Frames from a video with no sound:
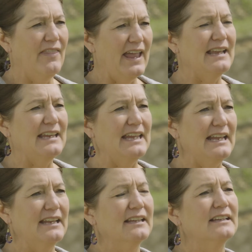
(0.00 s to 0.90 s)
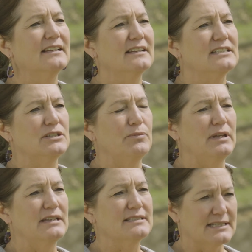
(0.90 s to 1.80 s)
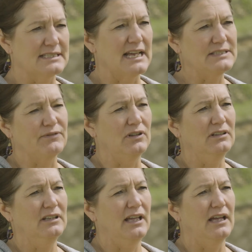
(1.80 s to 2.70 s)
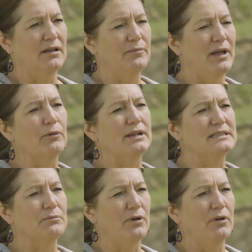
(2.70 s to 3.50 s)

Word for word: they need to be successful um, at raising